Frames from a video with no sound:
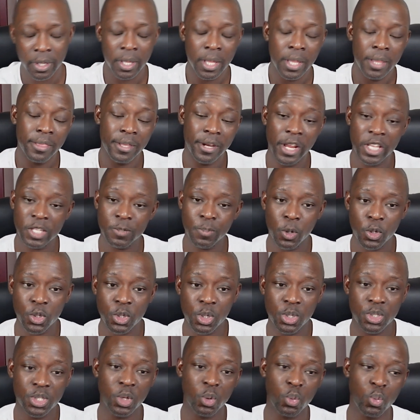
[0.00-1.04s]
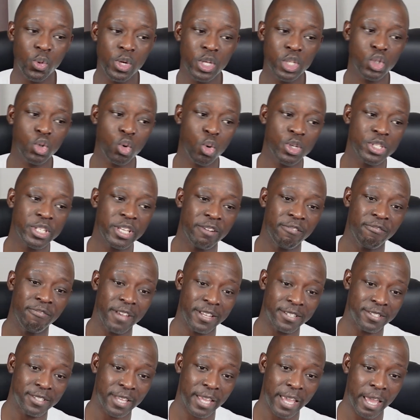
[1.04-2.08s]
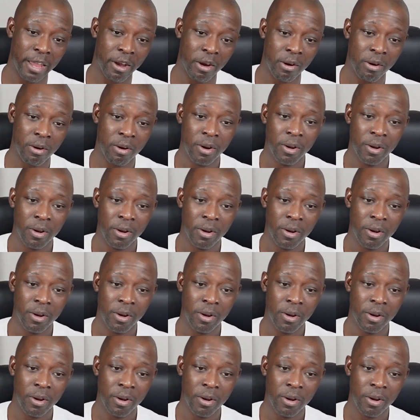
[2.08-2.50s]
The next person is the resource investigator.